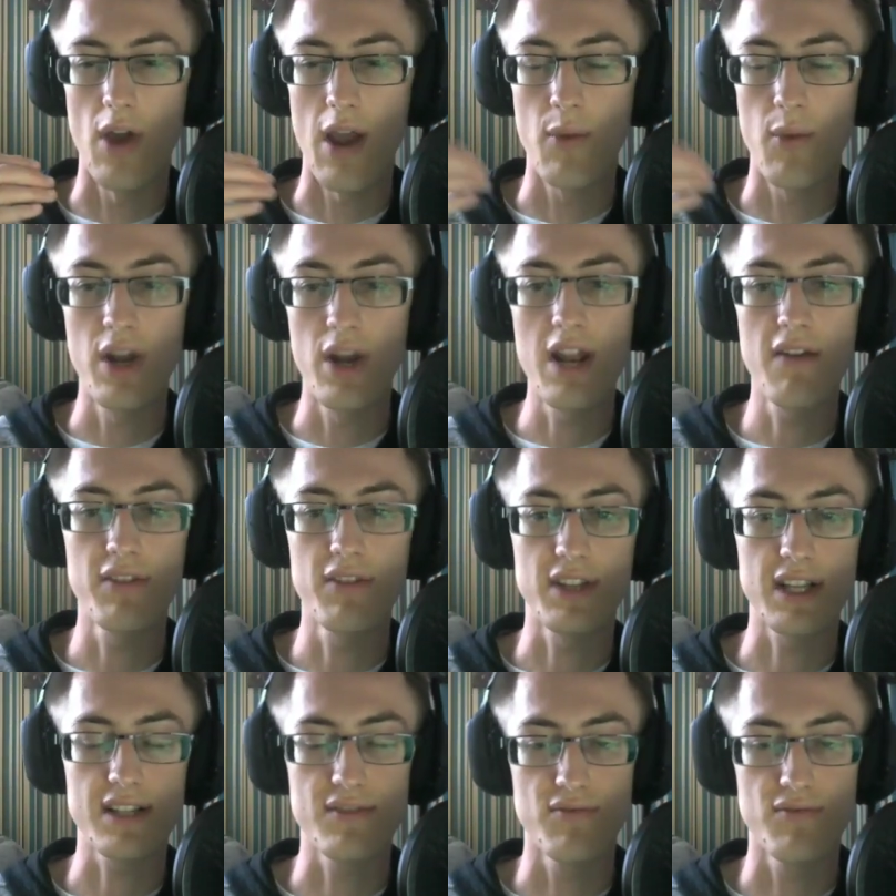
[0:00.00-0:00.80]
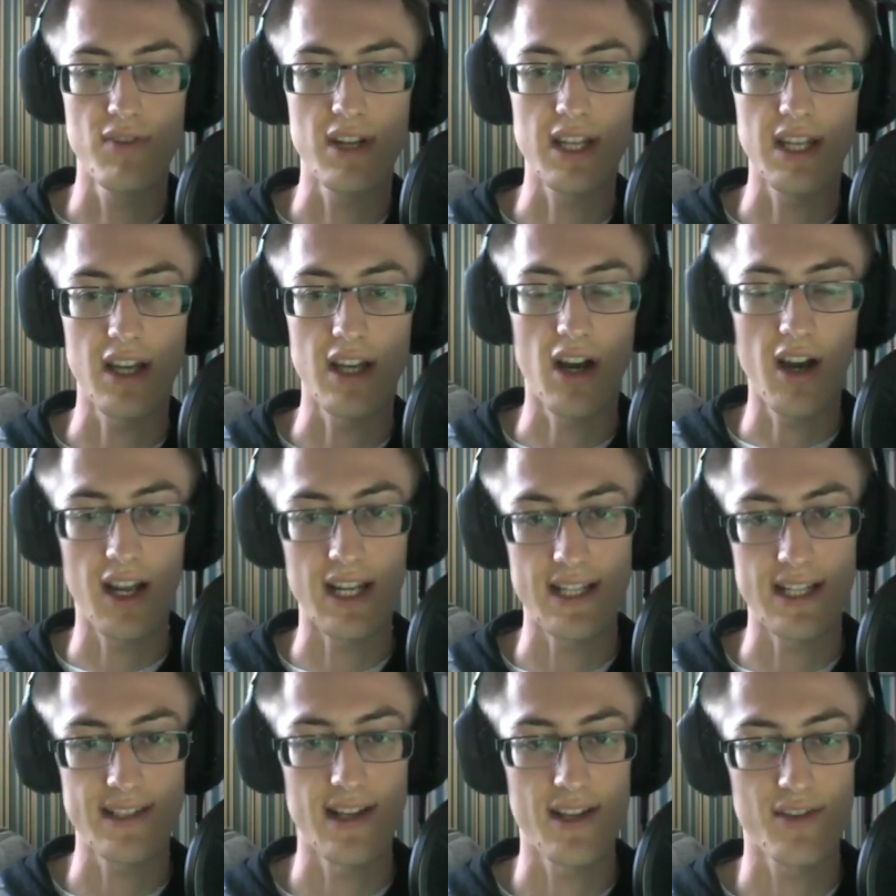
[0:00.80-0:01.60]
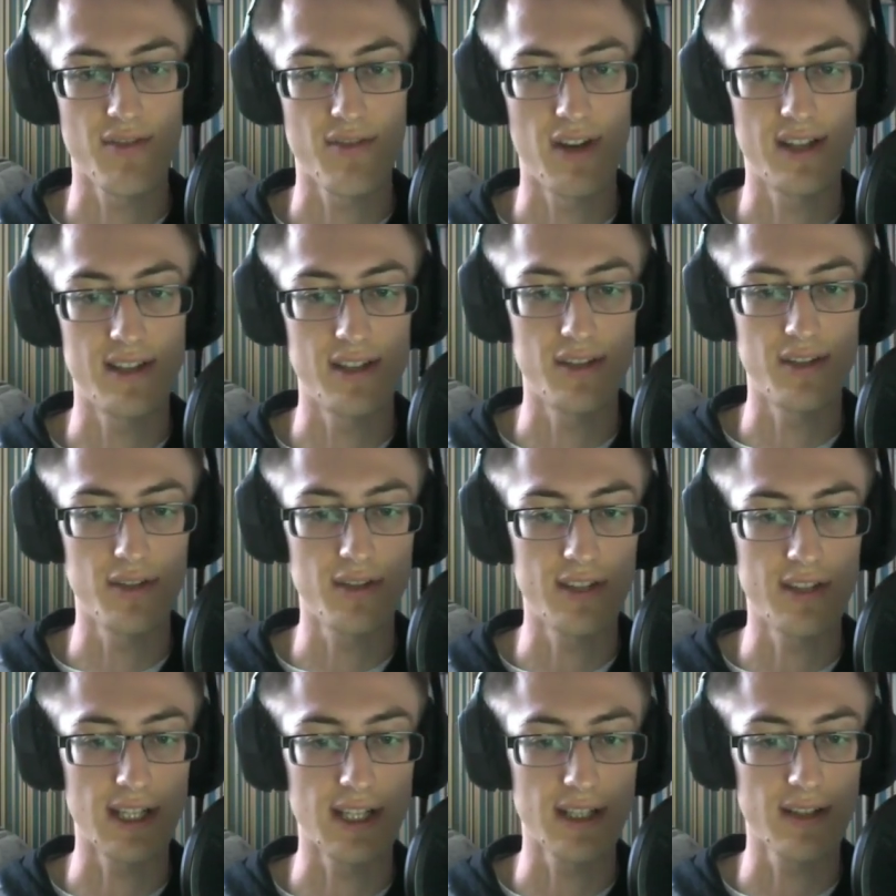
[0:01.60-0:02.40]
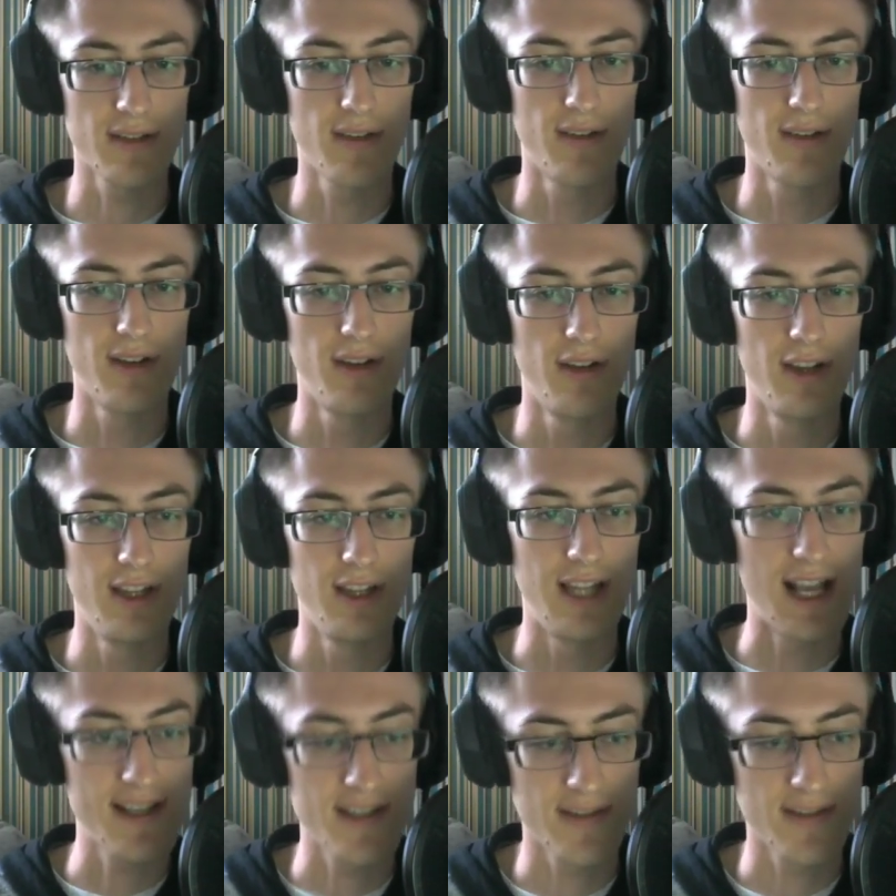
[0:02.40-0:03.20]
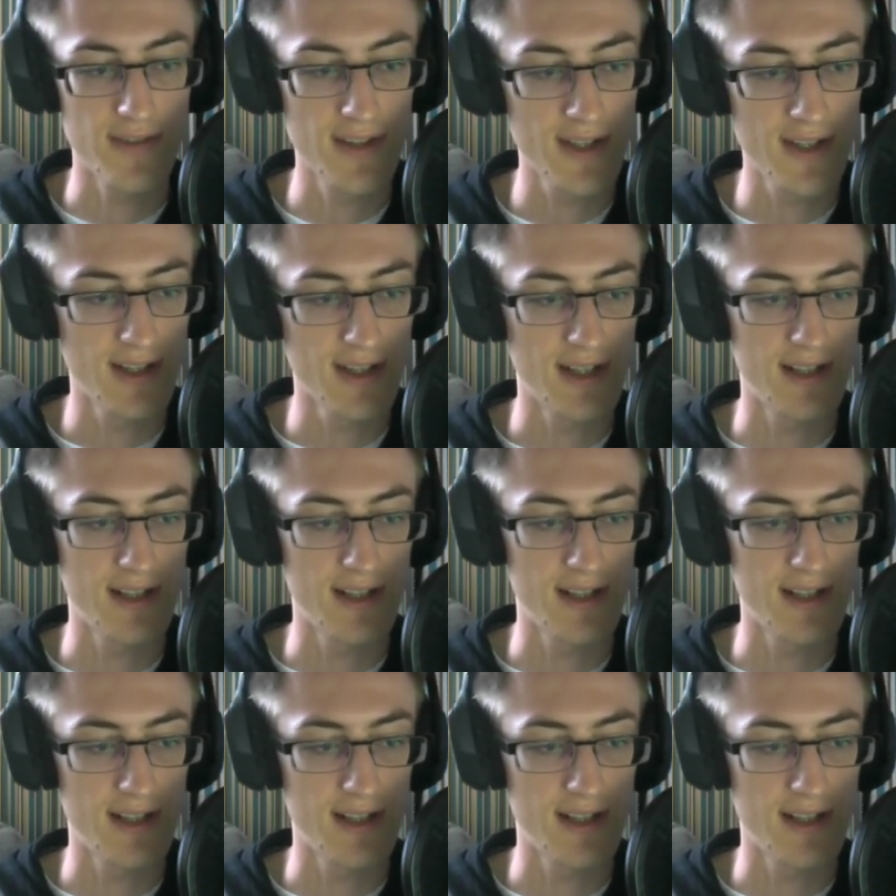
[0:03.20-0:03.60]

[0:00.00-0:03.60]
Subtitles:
when everything's really highly saturated, you think less of it,